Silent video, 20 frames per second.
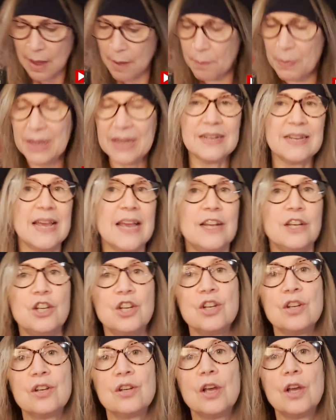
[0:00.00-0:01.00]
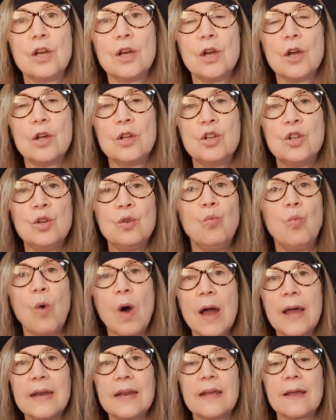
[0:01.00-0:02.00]
Pay attention to
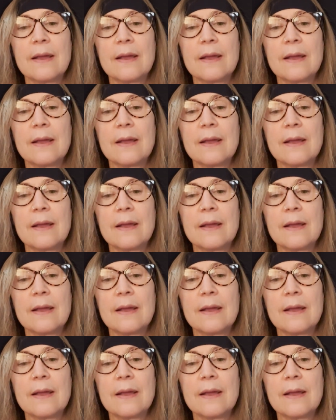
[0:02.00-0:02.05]
what